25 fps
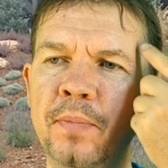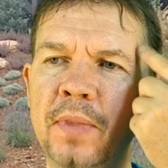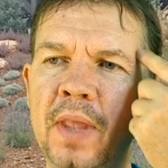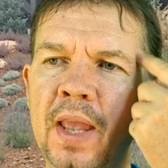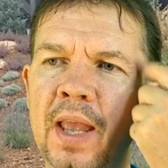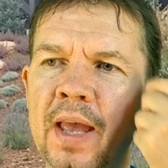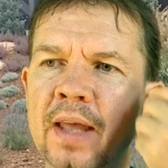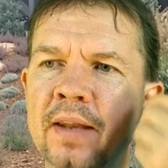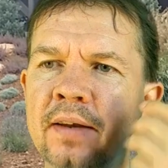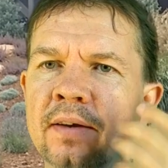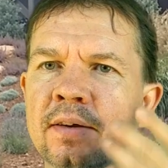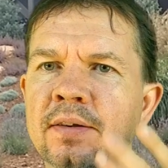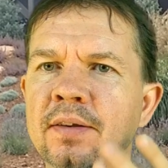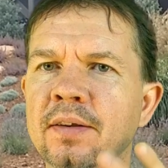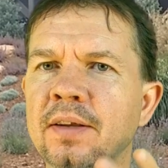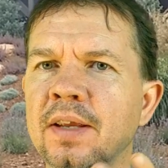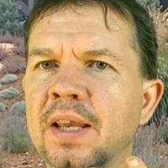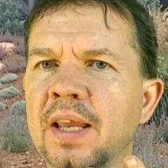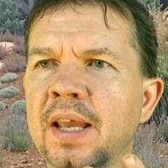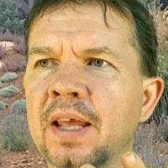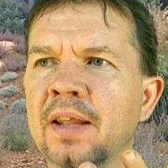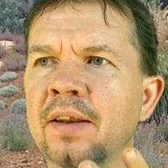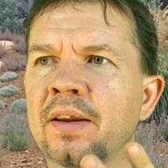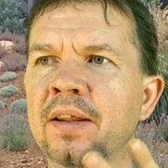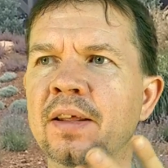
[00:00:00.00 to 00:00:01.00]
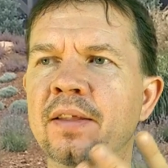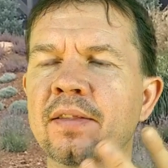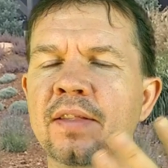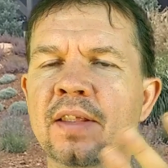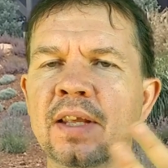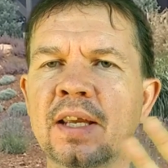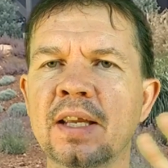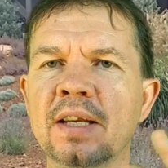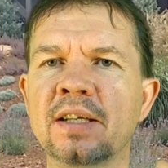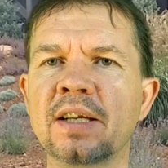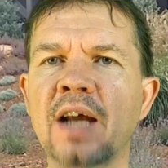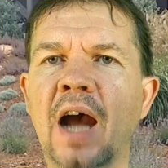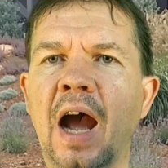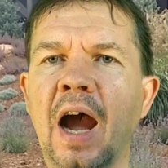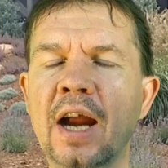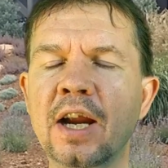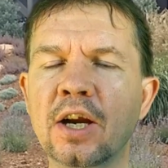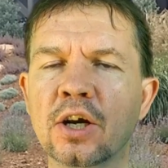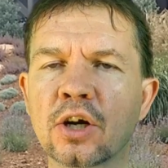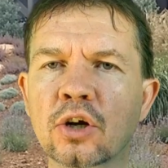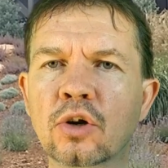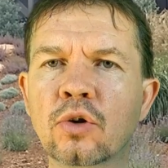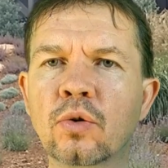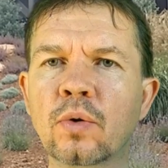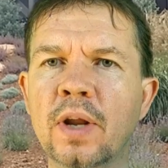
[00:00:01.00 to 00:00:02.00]
and in the
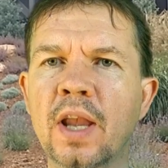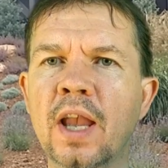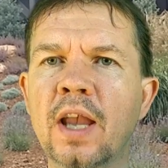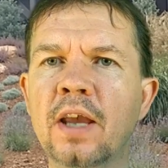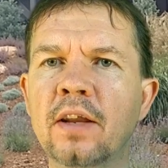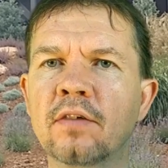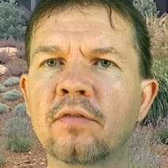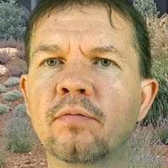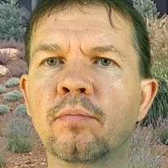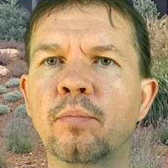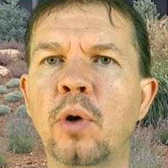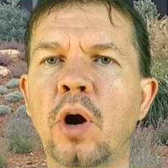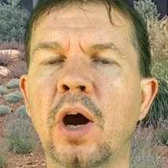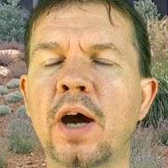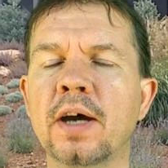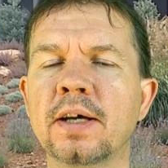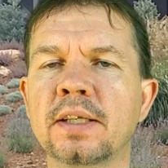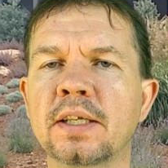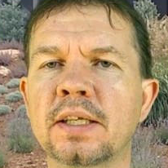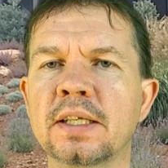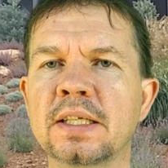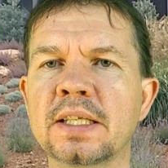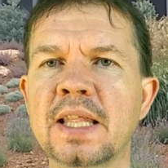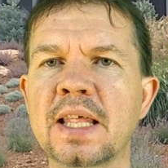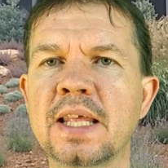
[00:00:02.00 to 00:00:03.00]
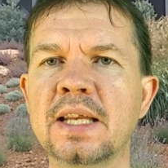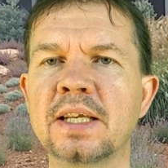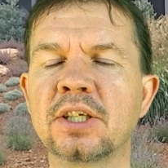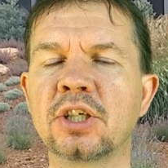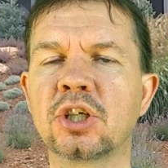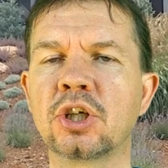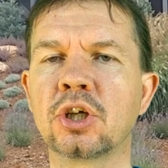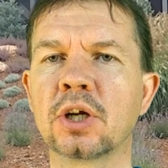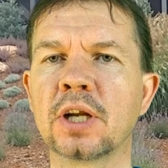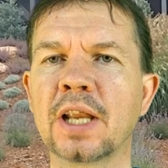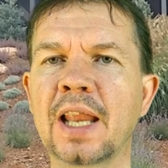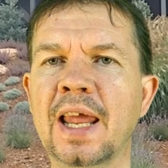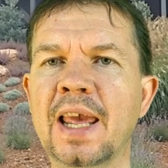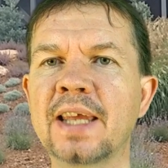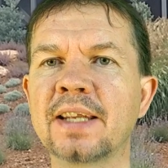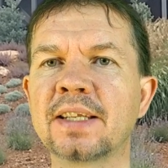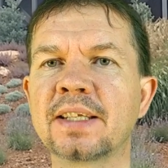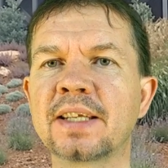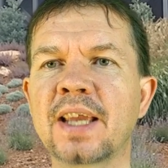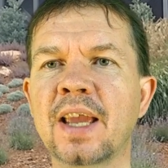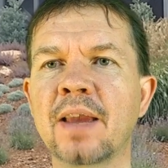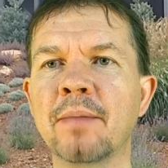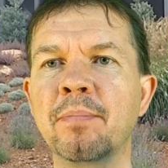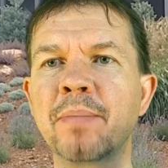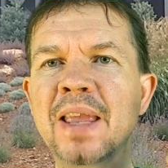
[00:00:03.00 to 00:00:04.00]
entire creative process that is your
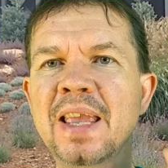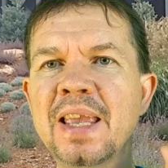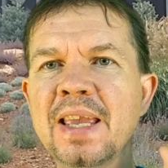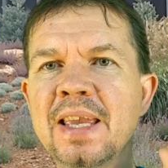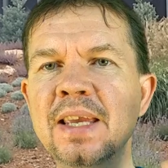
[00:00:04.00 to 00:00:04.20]
landscape